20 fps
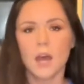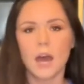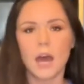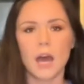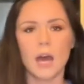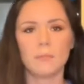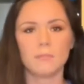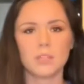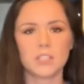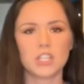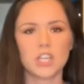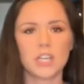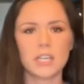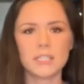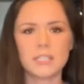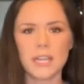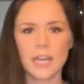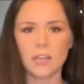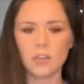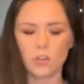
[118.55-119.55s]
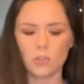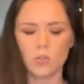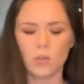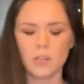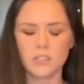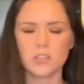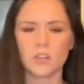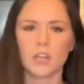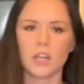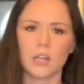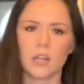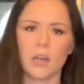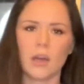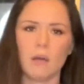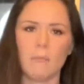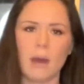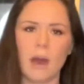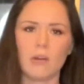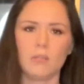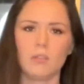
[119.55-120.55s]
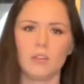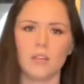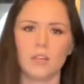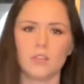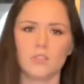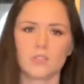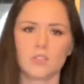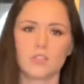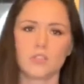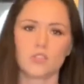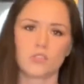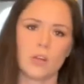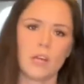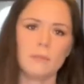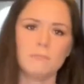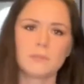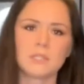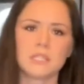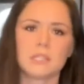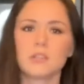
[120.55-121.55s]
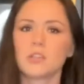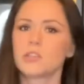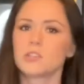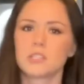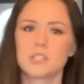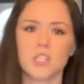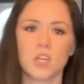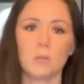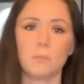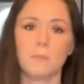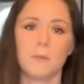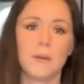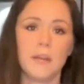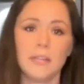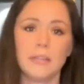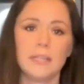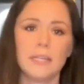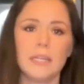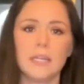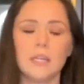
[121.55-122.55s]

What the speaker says: The chicken tenderloins are gonna come out in little strips and they're still pretty lean